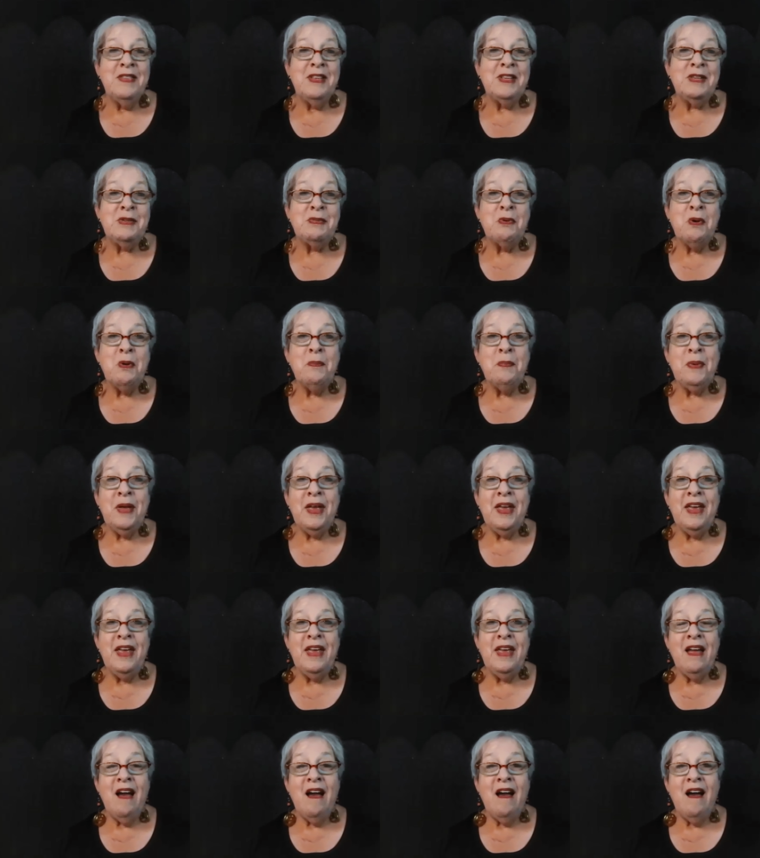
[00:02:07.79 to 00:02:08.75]
This will
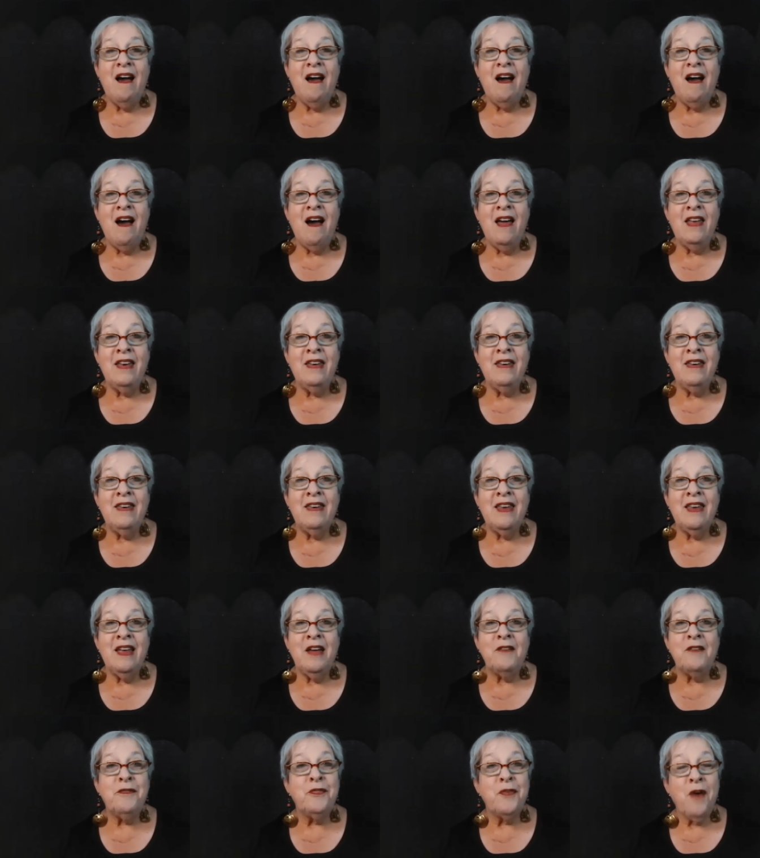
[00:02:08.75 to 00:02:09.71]
be
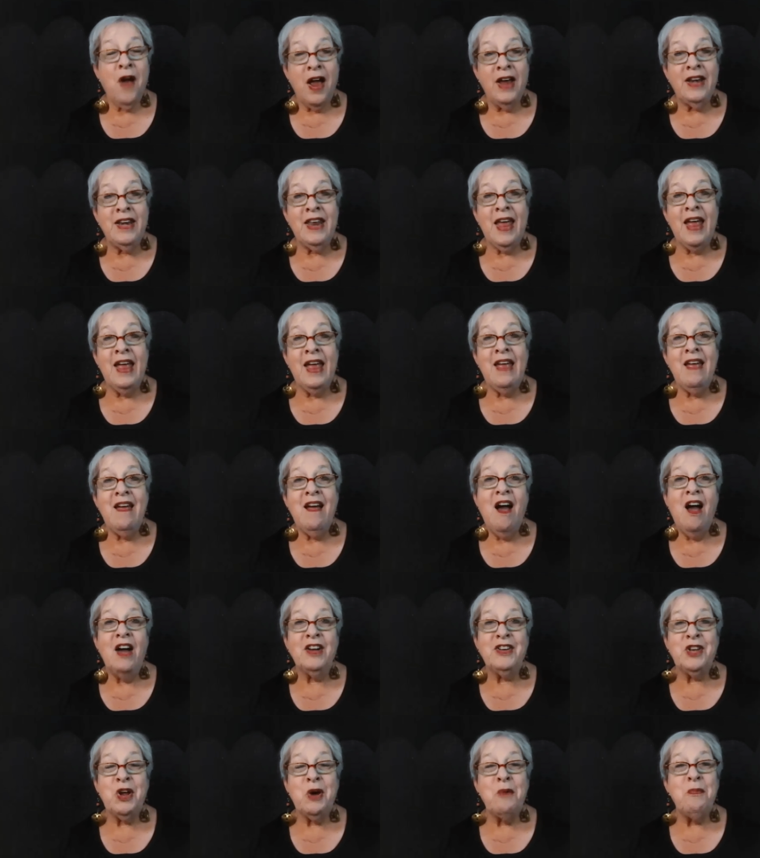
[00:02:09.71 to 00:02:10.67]
on Friday,
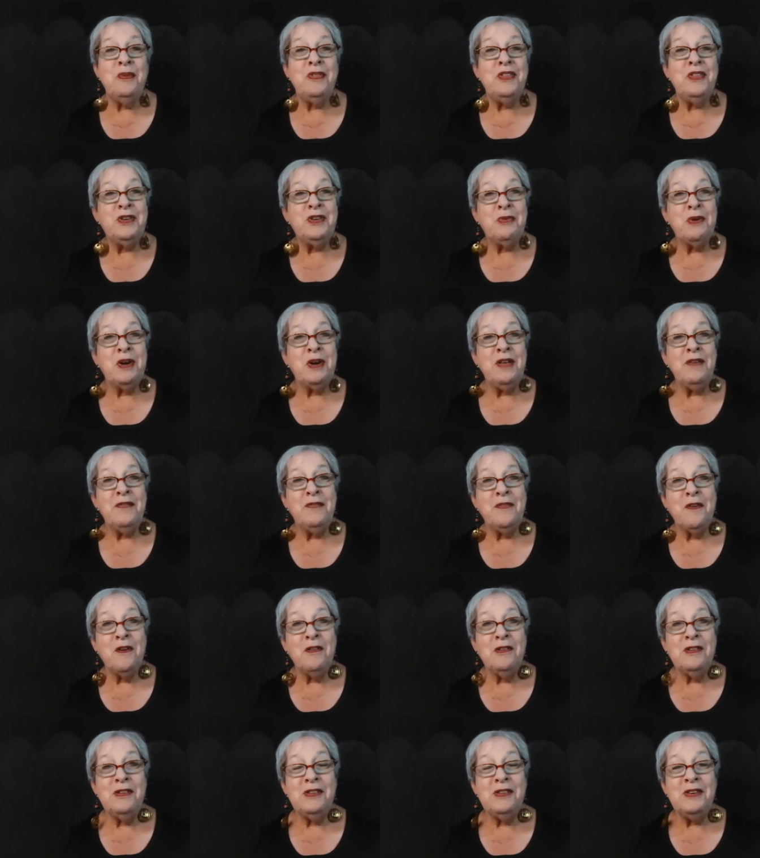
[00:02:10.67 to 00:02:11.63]
October the
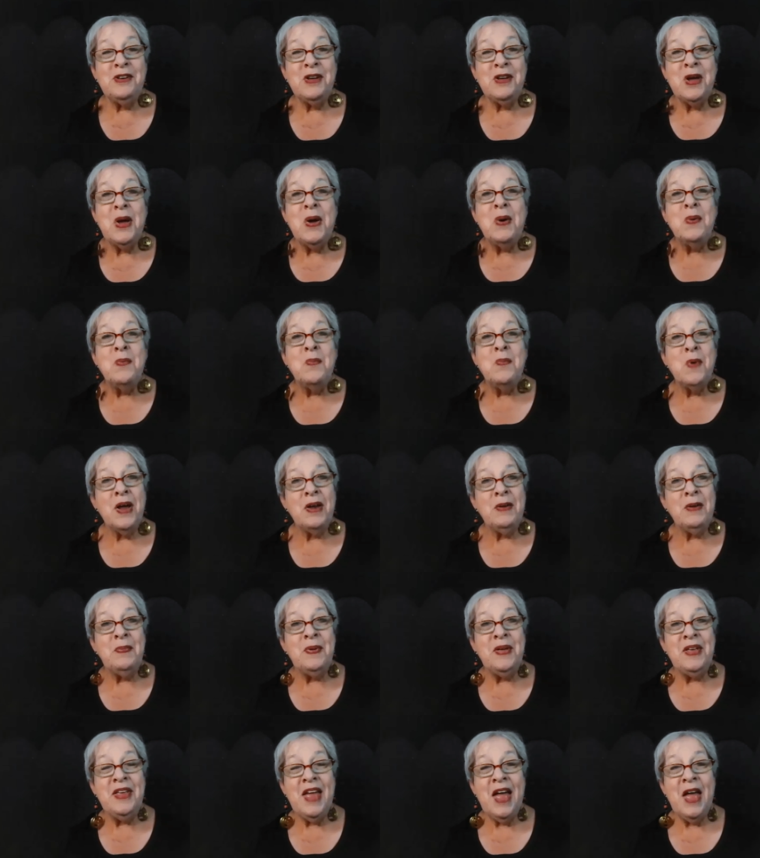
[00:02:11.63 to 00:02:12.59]
21st,
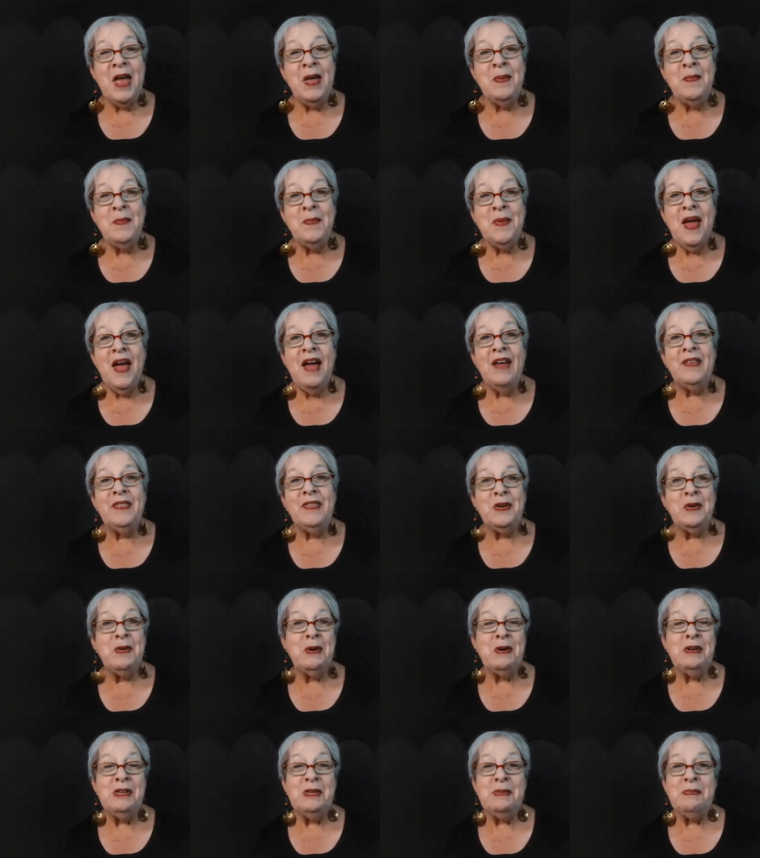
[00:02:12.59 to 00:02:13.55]
1 p.m. at the
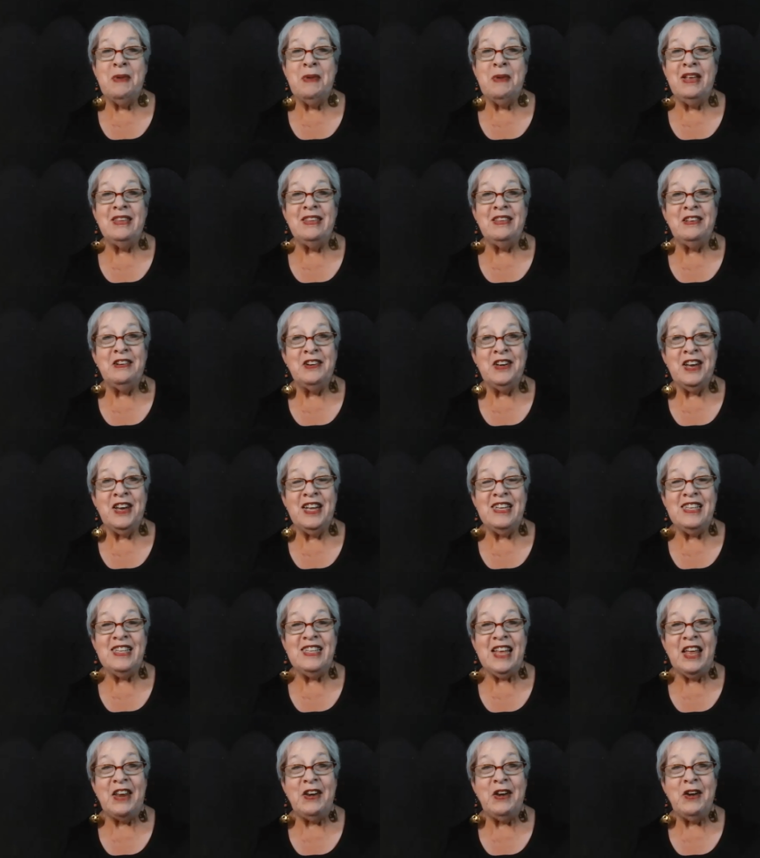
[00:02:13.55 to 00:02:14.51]
Grossmont Learning
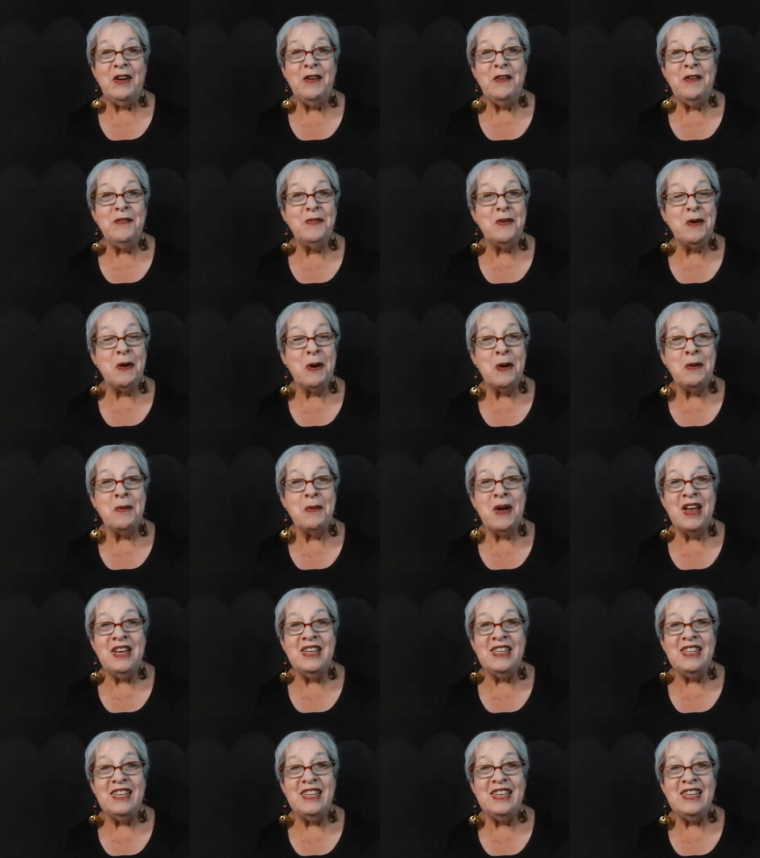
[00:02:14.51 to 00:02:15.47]
Center for
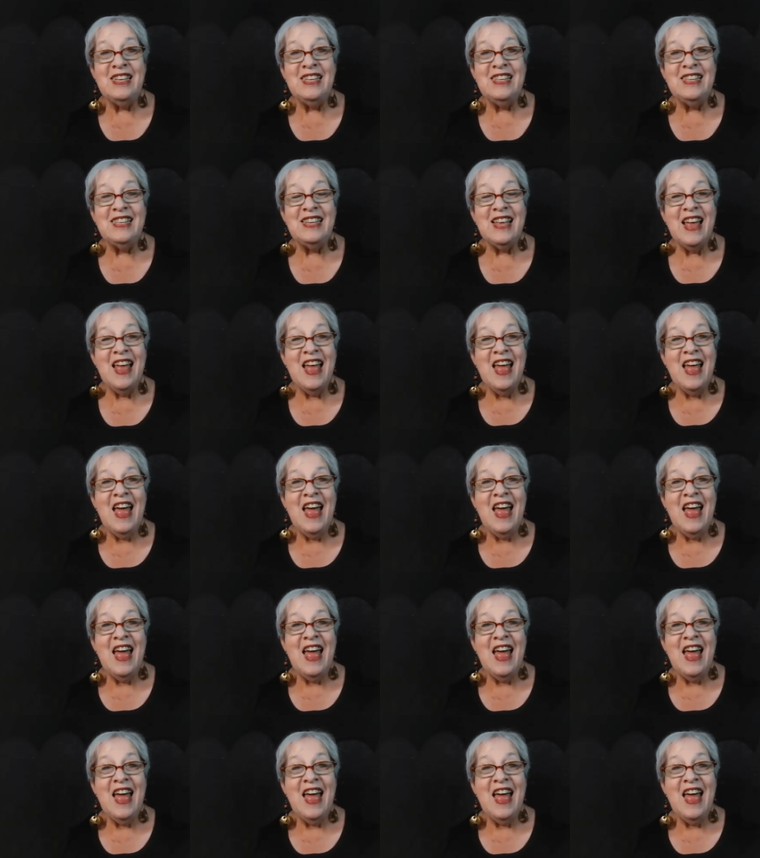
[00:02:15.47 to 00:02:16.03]
Oasis,